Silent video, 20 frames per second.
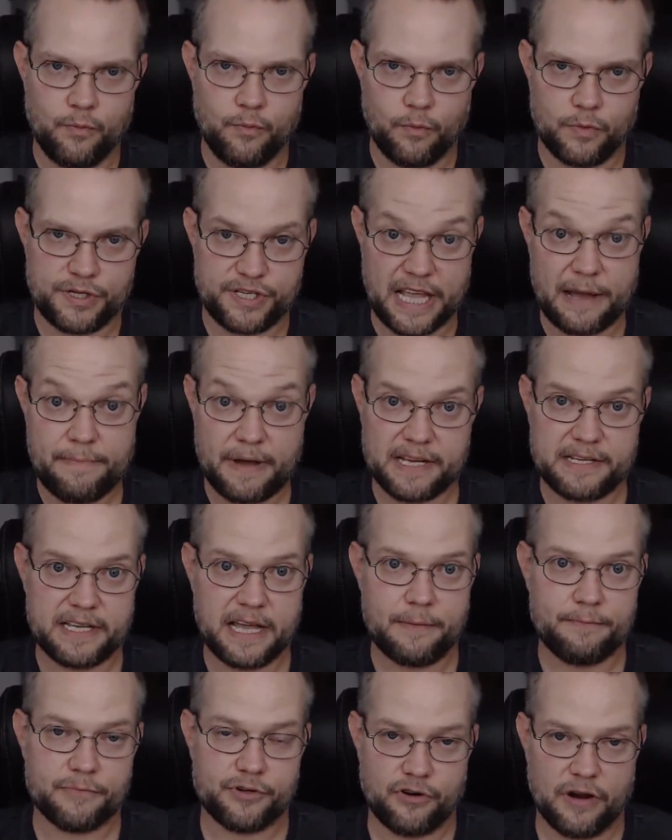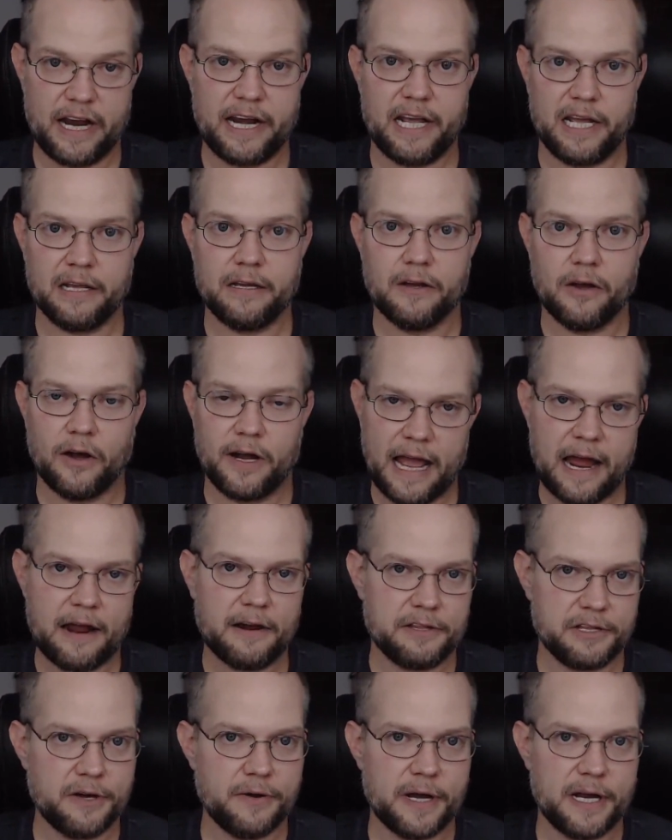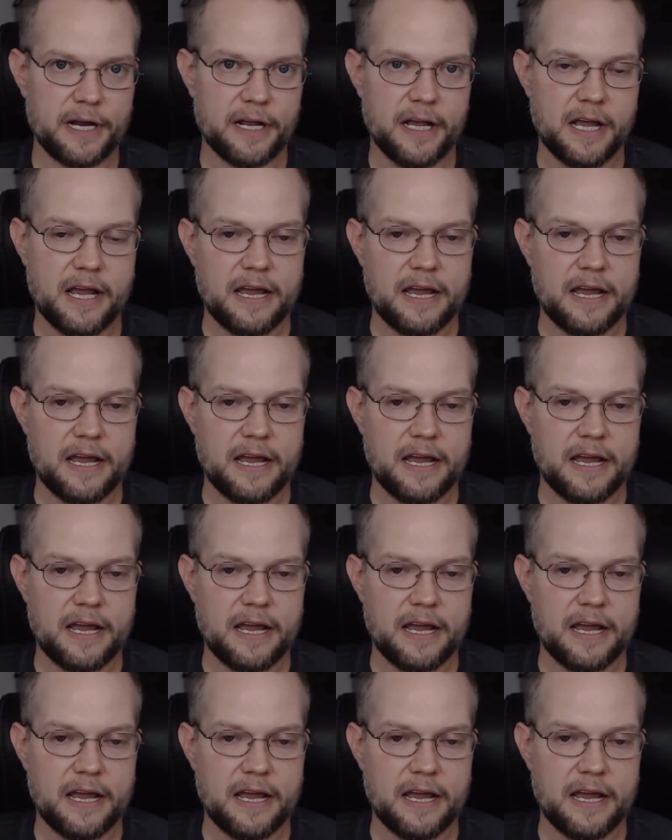step-by-step training on how to do it.